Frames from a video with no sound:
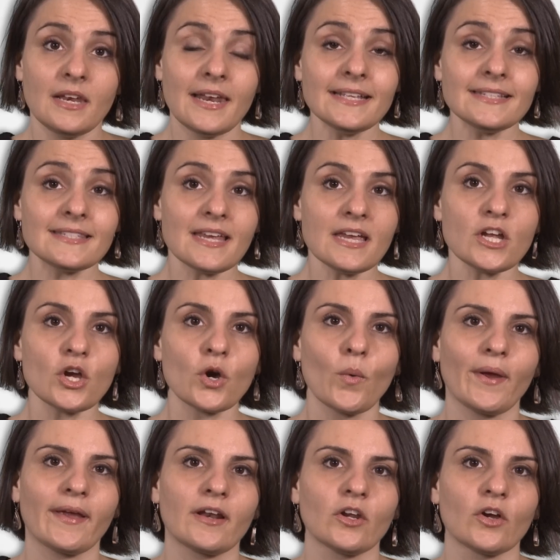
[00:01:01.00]
Let's take a
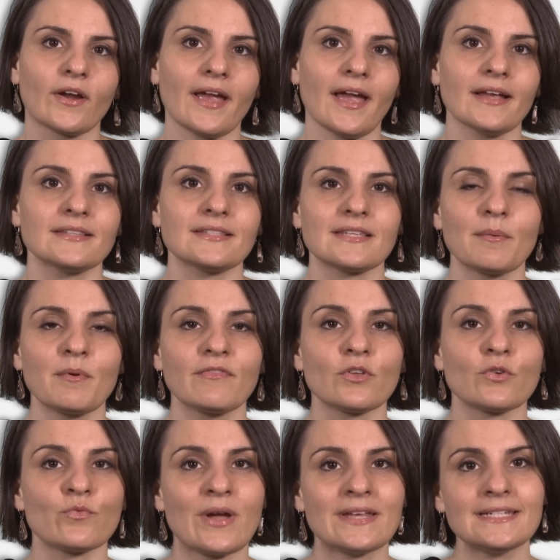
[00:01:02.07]
quick look at some of
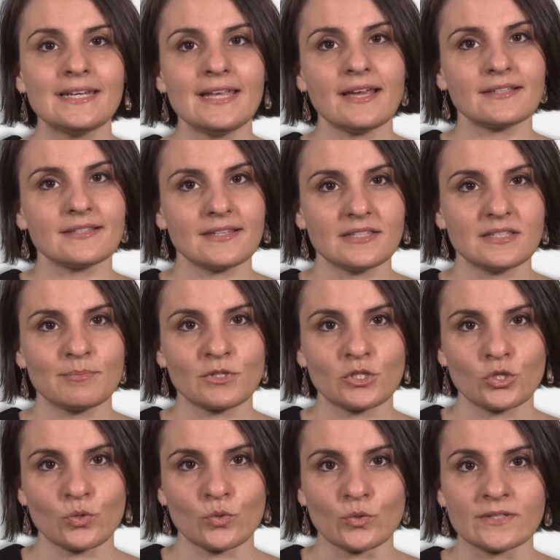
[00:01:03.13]
the readily accessible
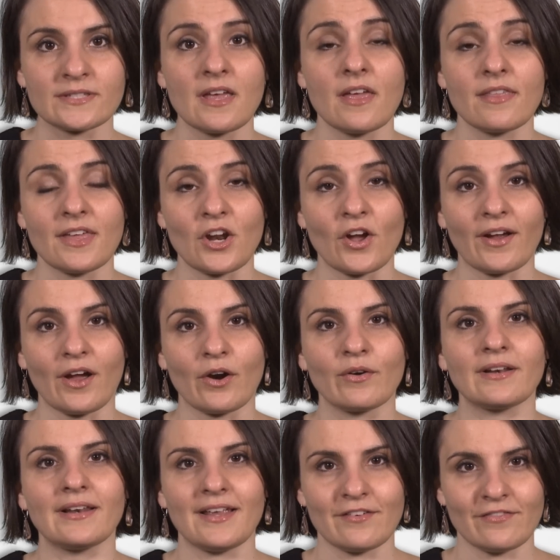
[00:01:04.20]
tools that are
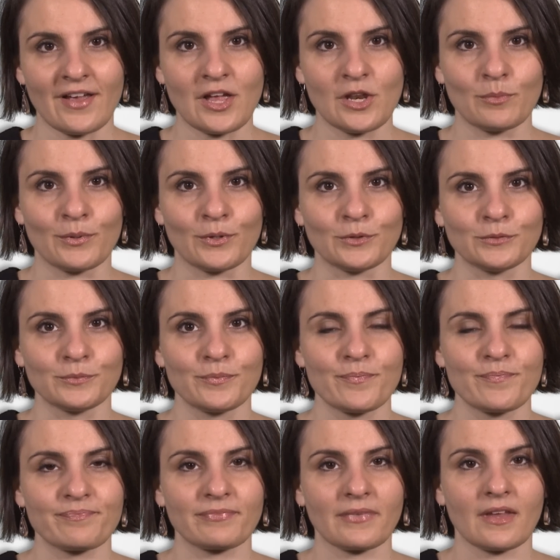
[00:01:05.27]
currently available.
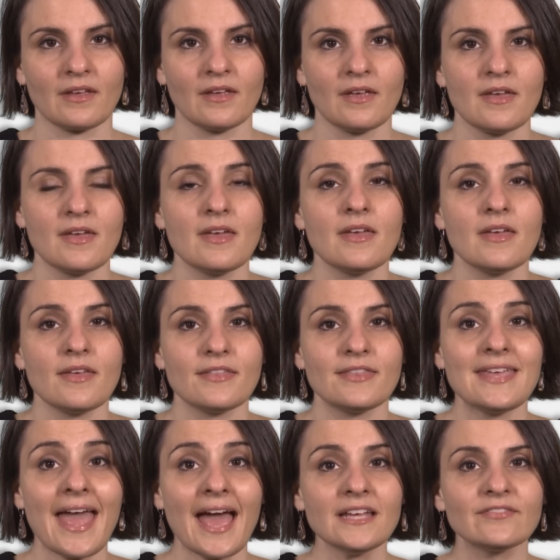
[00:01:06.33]

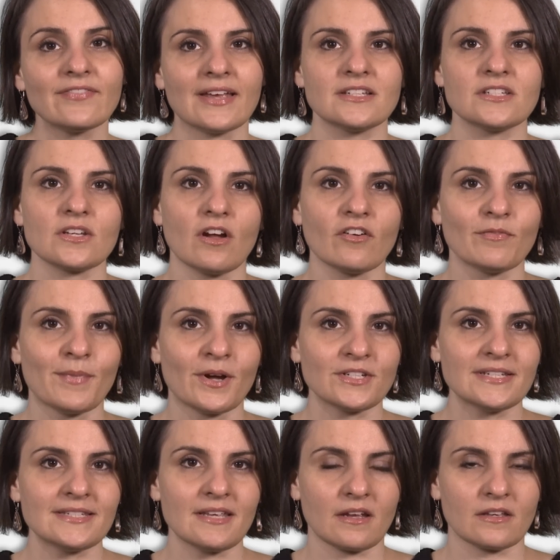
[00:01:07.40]
The advent of
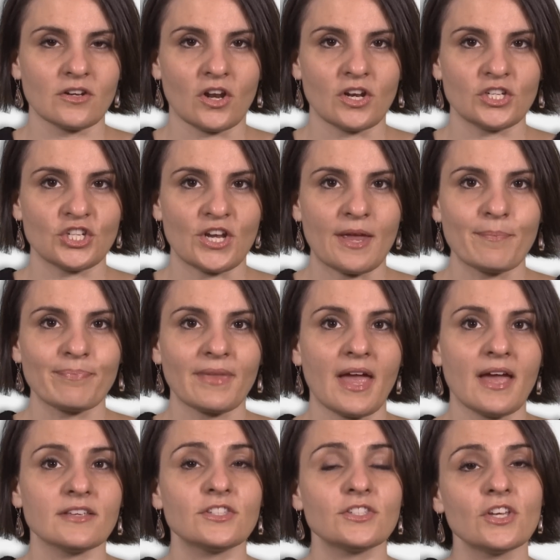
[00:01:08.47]
modern technology
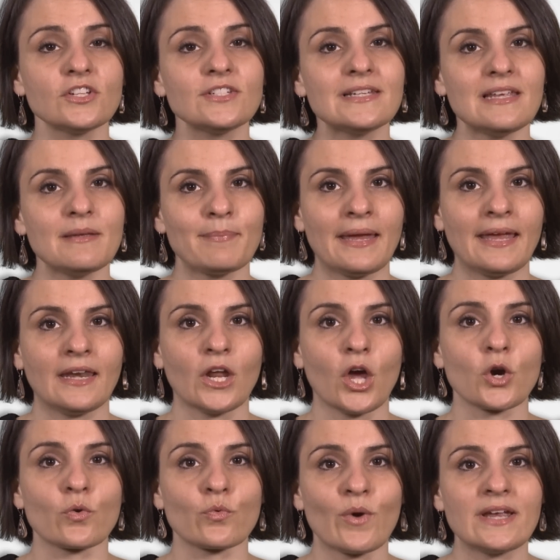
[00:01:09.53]
has certainly been
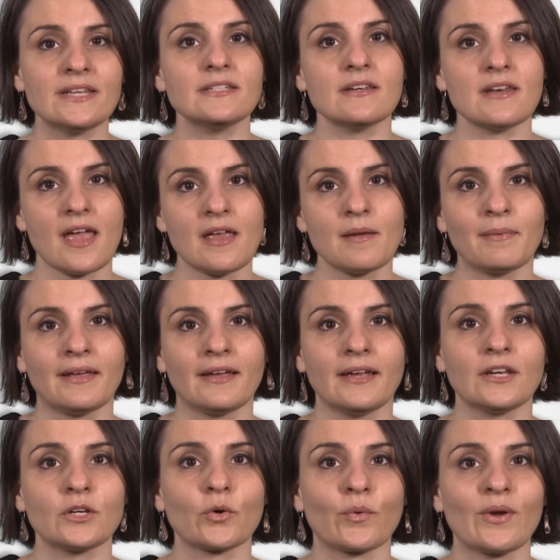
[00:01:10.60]
a great enabler
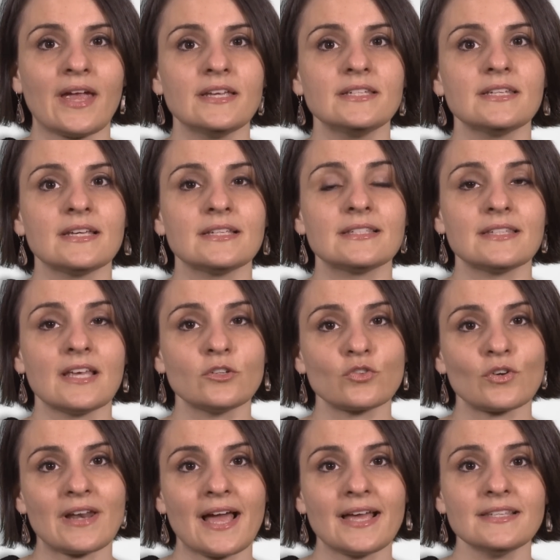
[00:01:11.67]
in creating
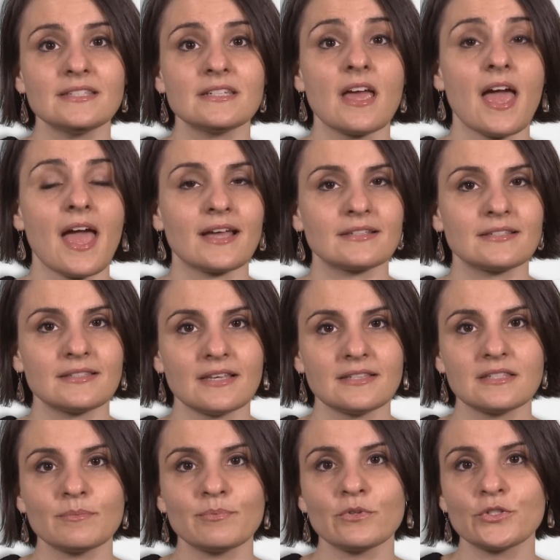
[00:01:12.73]
centralized,
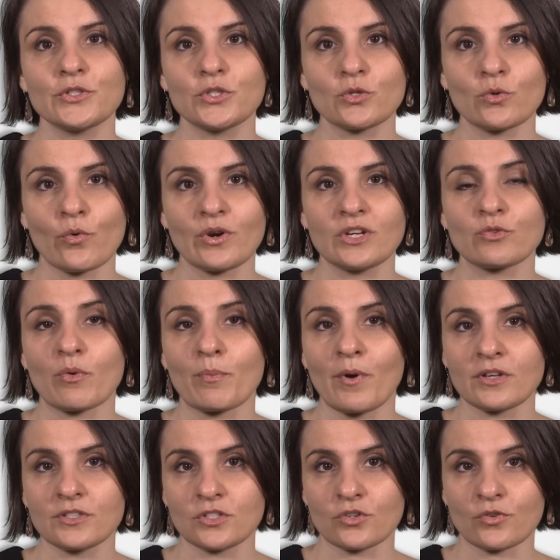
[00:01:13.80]
accessible storage
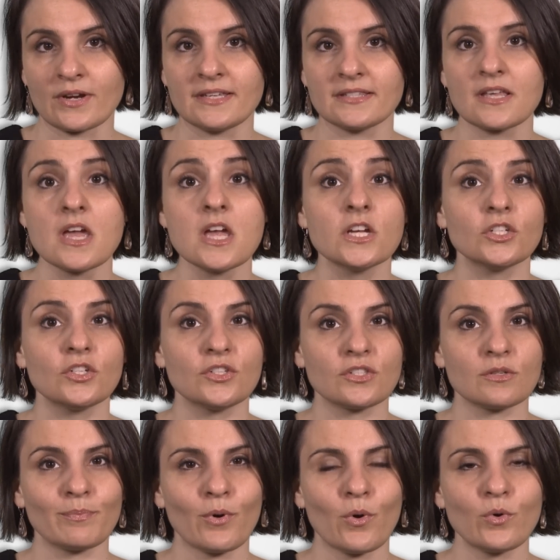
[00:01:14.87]
repositories to
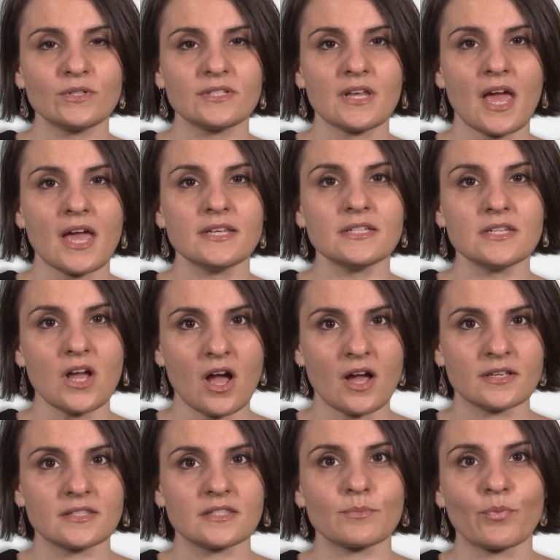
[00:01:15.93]
support and
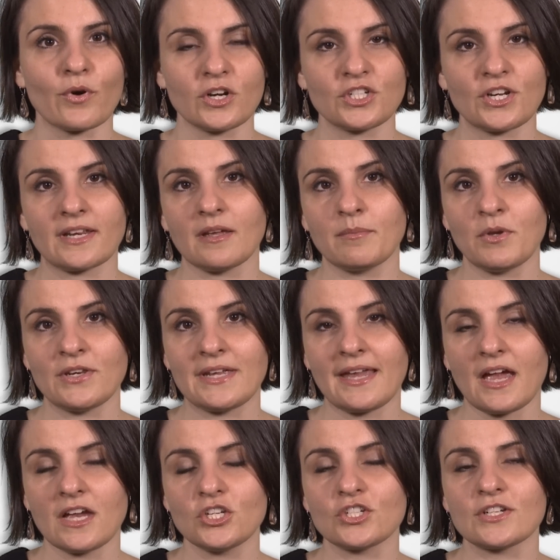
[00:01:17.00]
enhance project
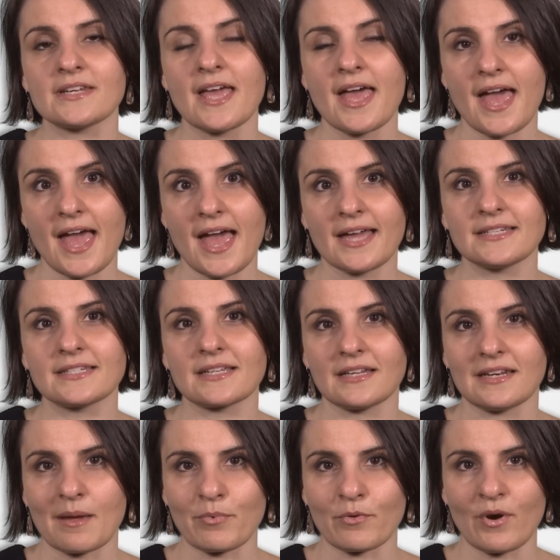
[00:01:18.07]
communication and
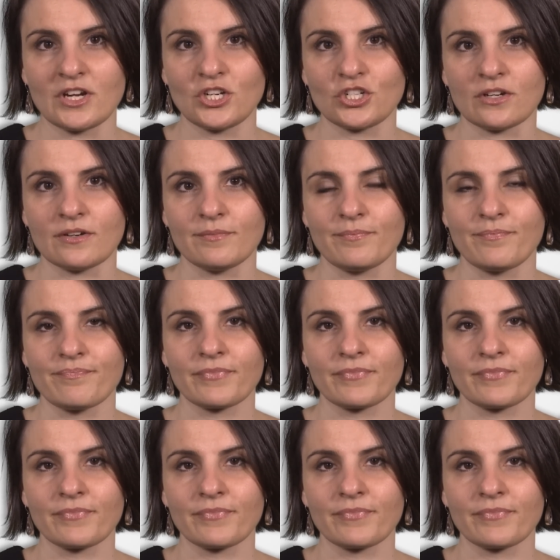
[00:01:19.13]
collaboration.